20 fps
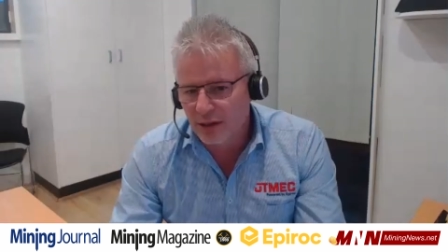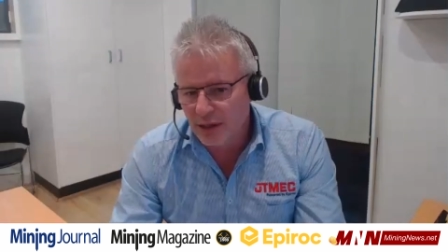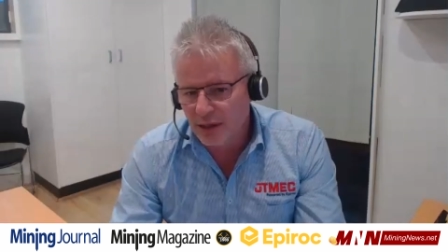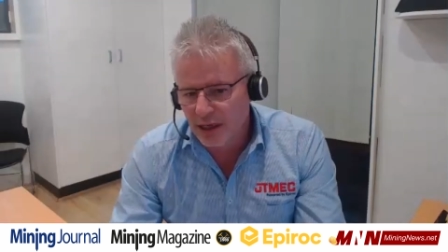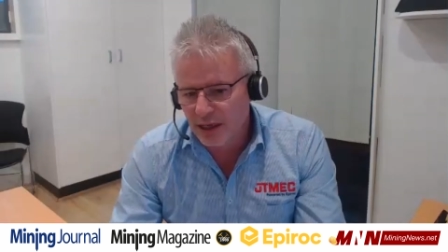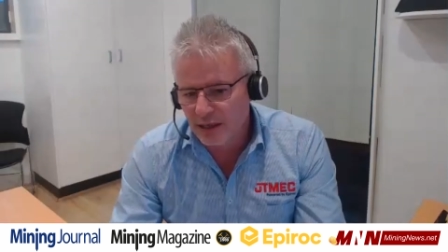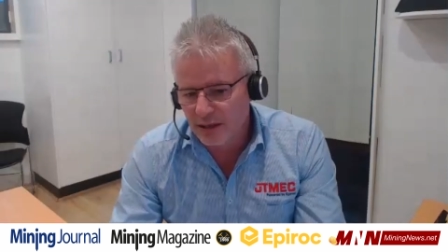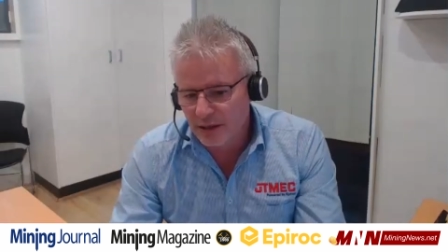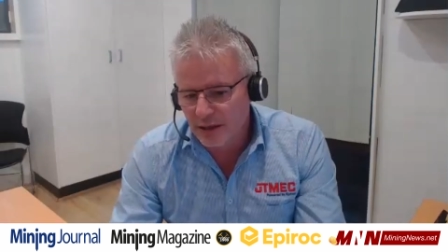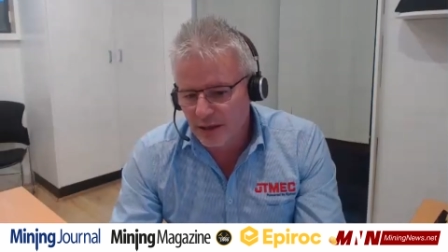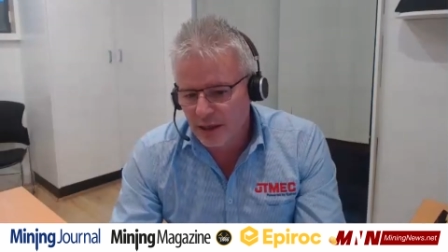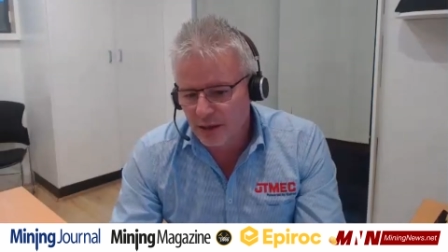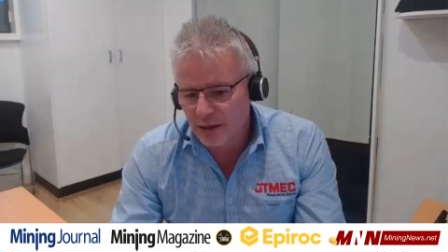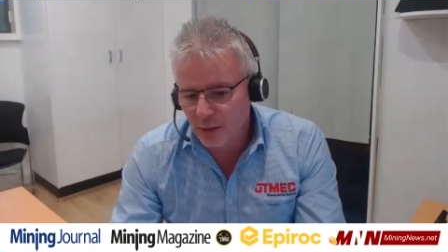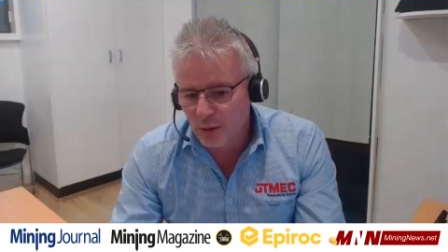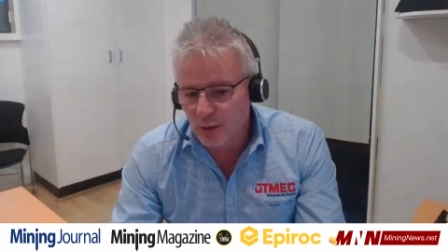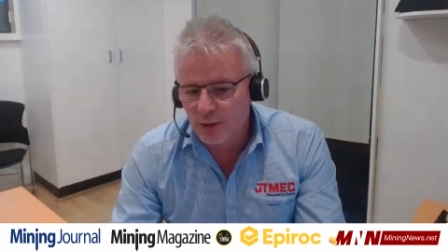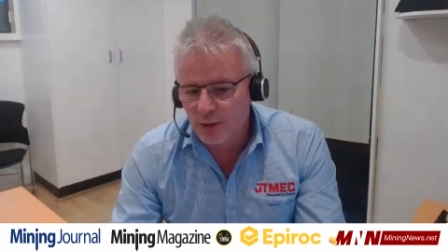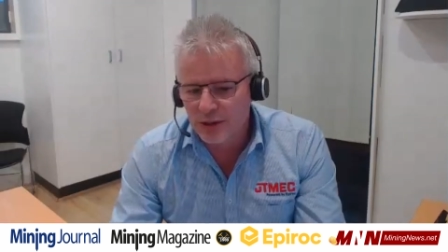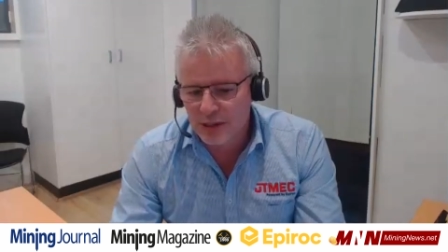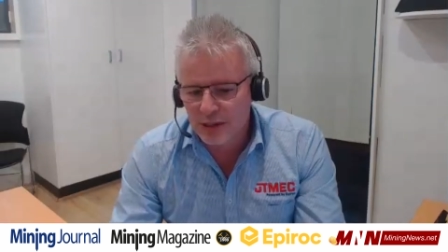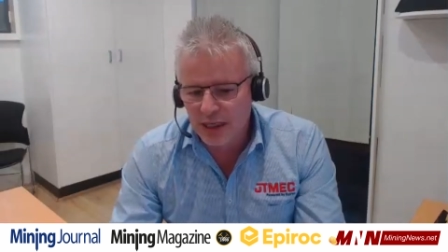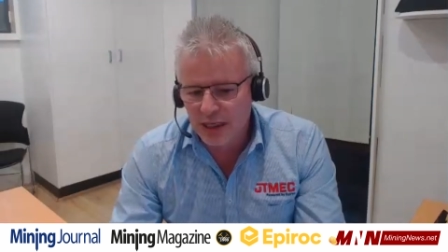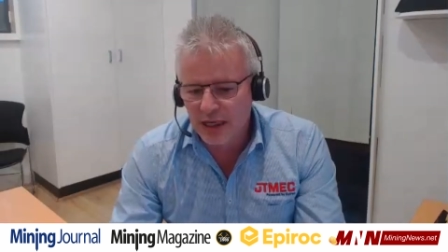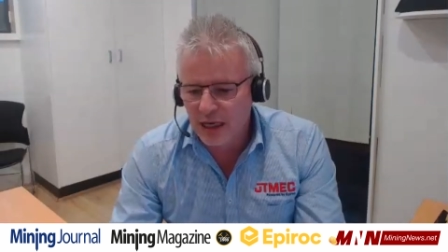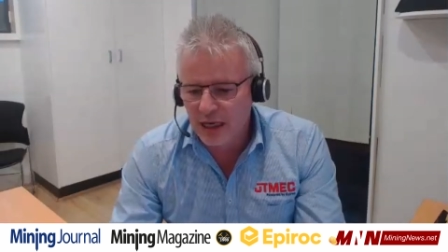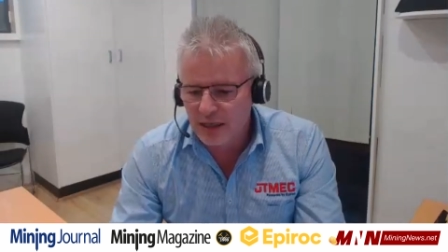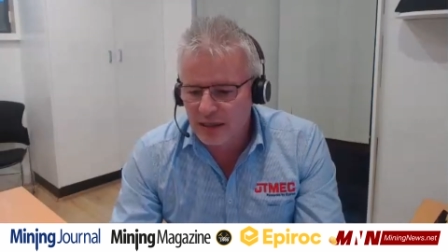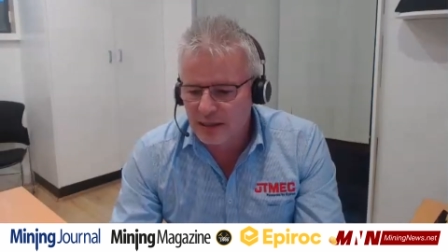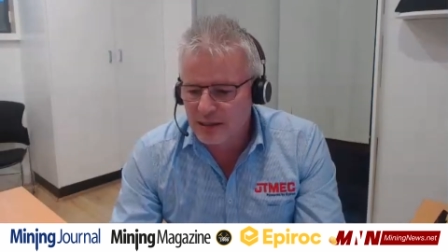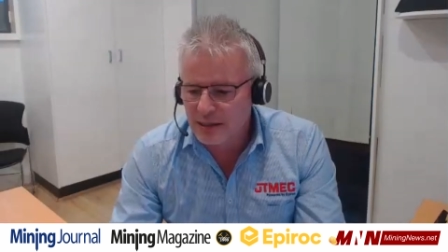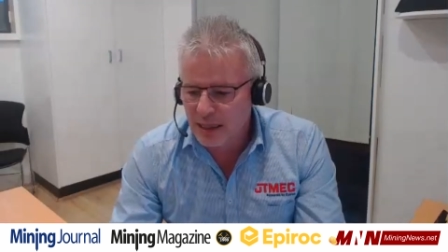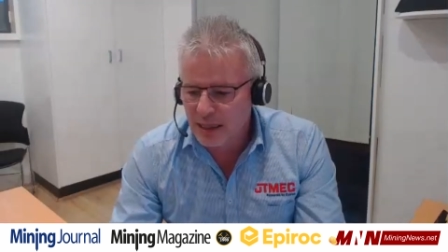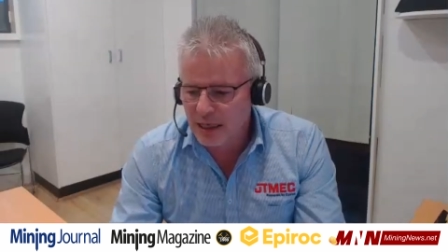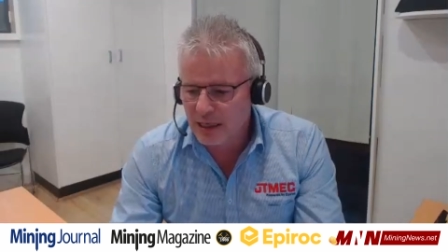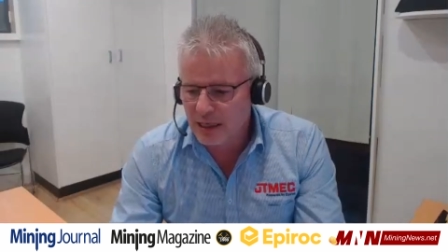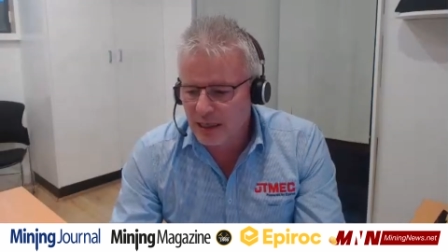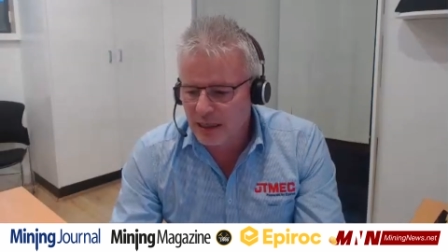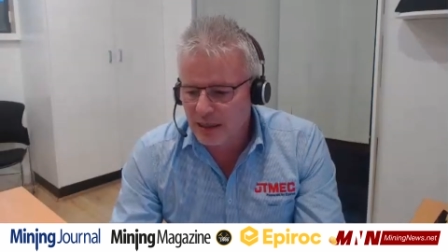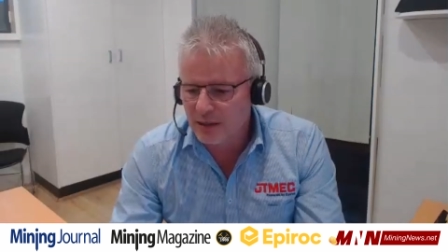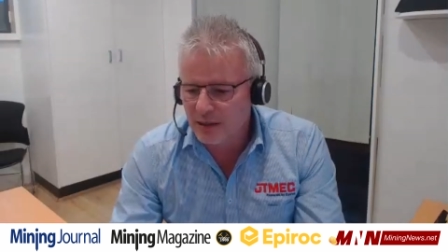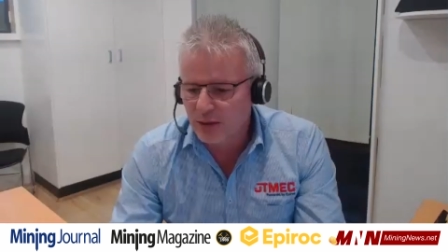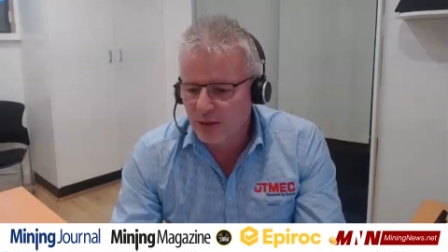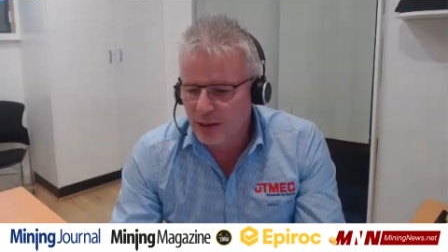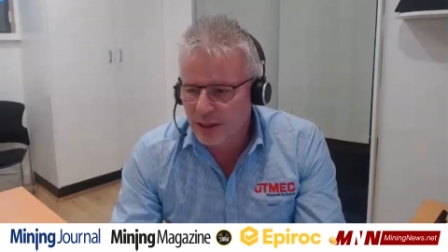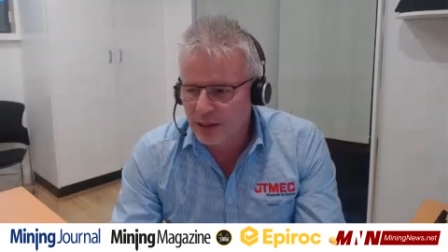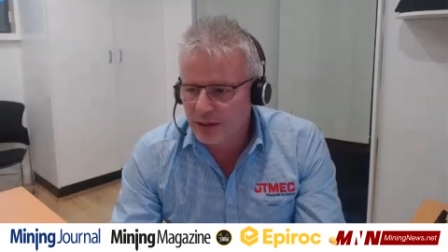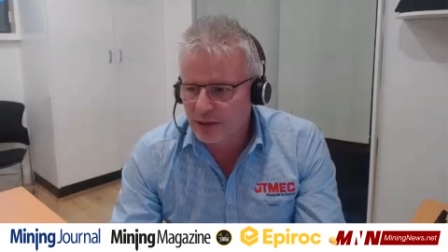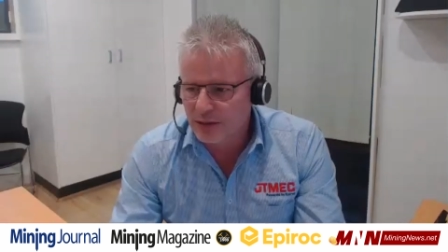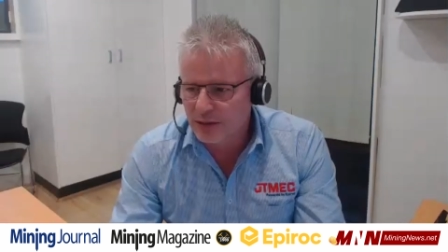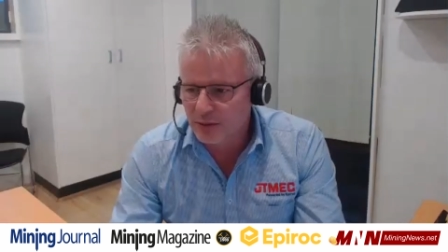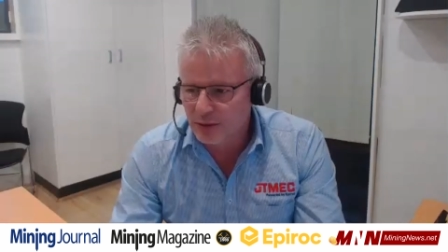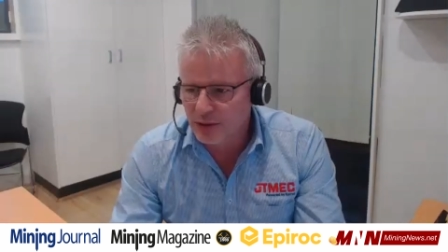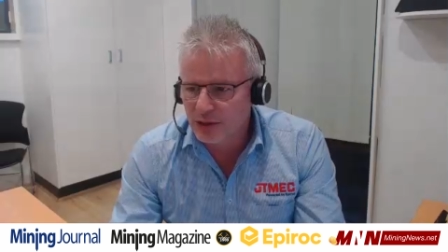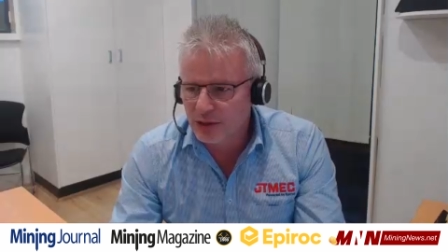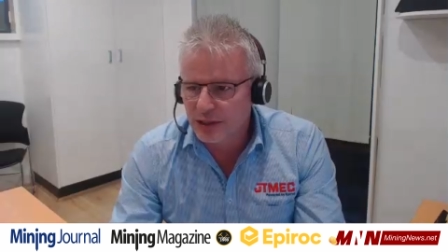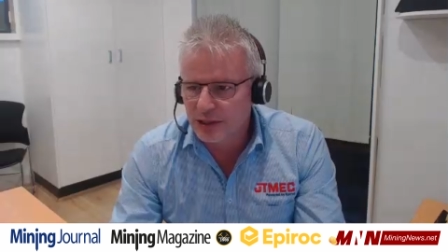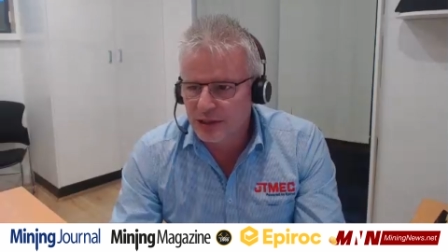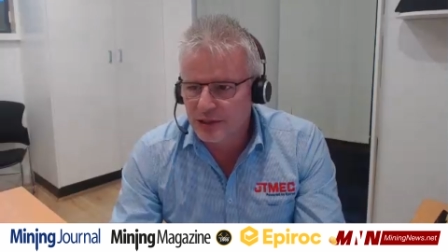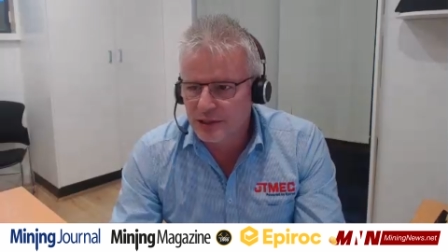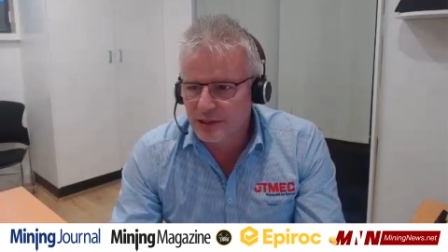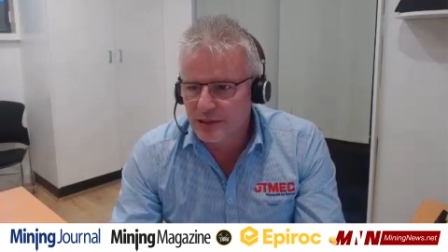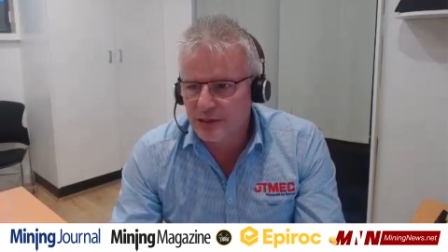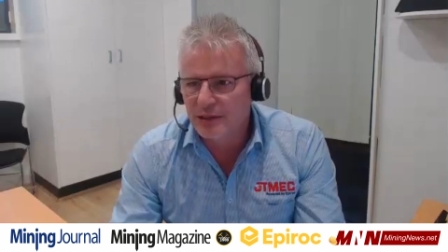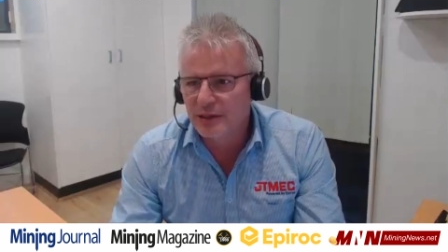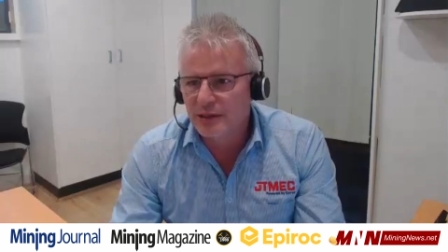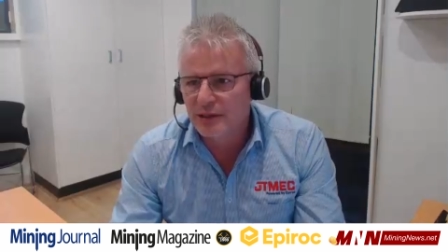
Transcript: and, and auditing and understanding your electrical needs